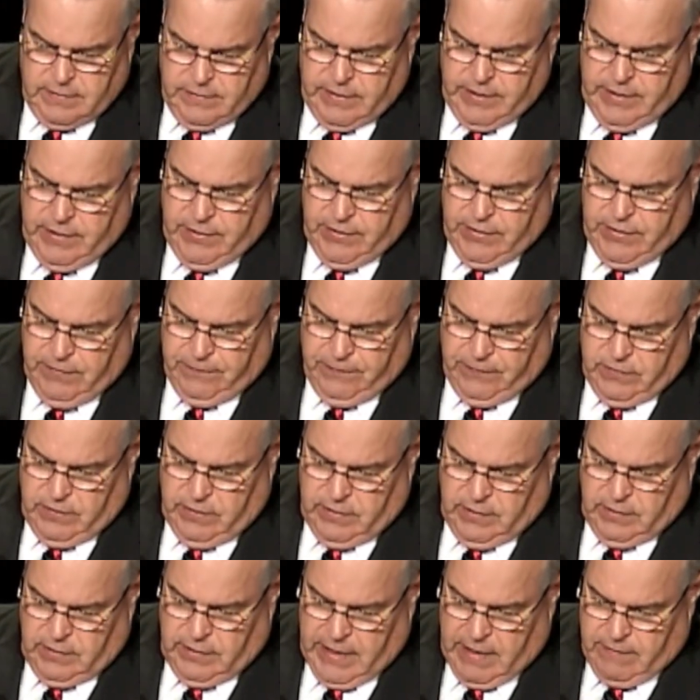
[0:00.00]
the
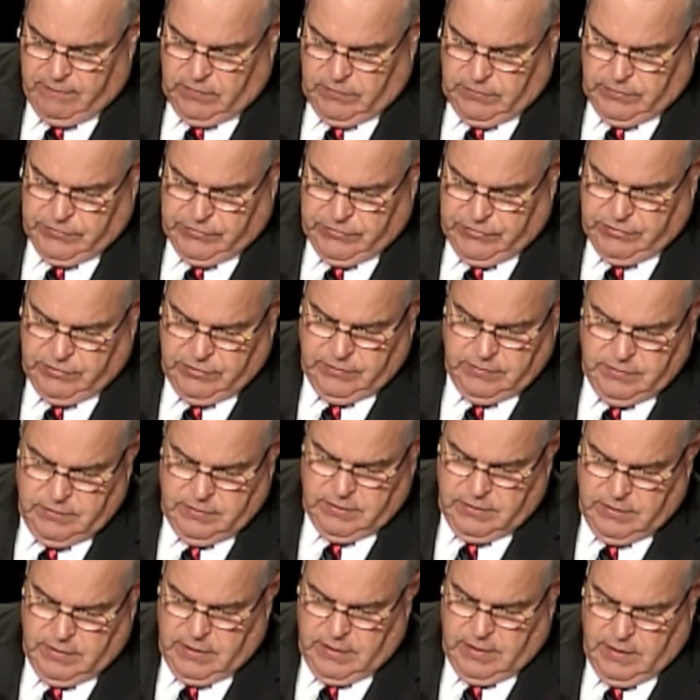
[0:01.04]
different levels
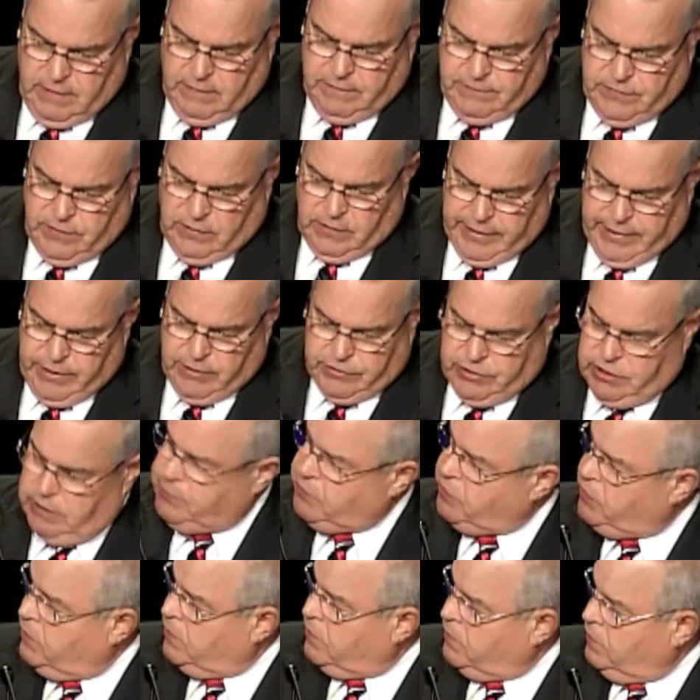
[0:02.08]
of the
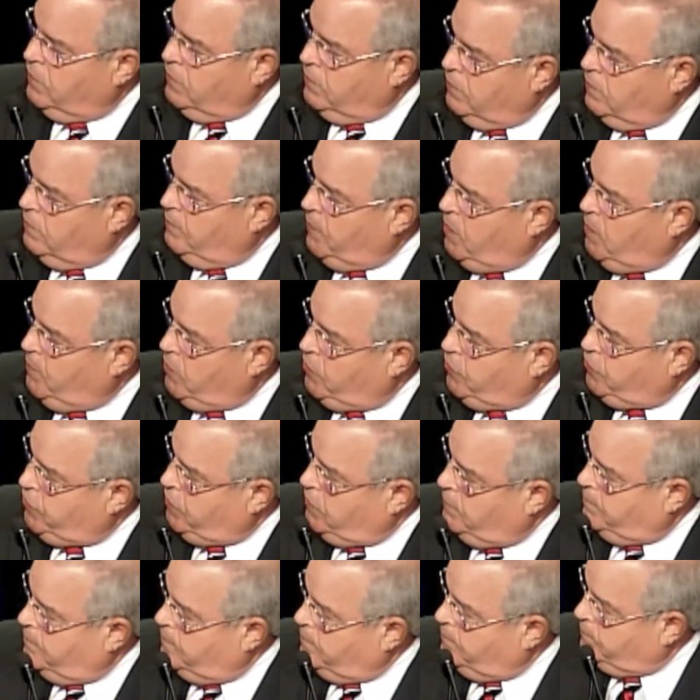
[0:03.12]
Leadership Circle
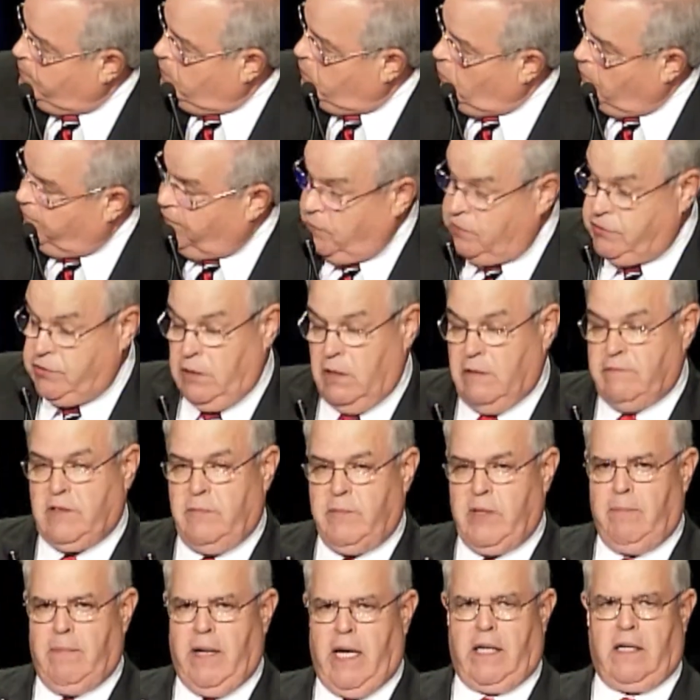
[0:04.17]
membership. Well, first off,
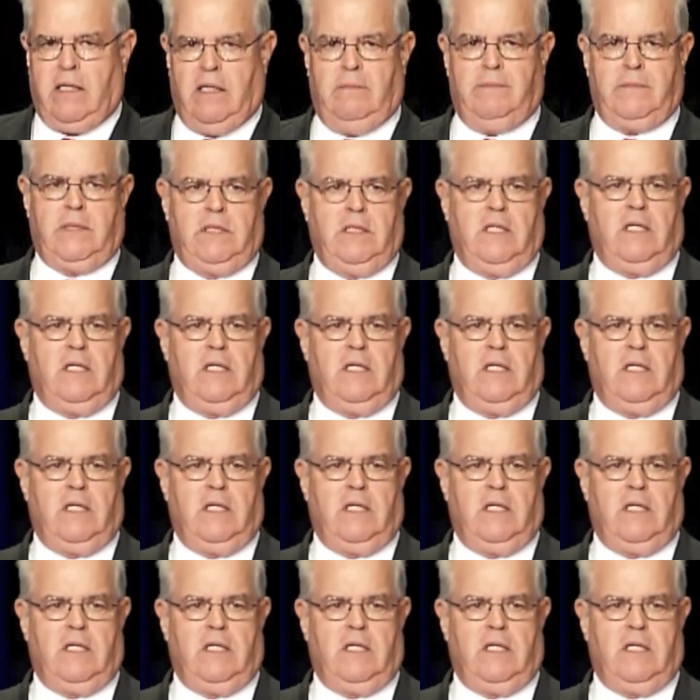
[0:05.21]
let me back up.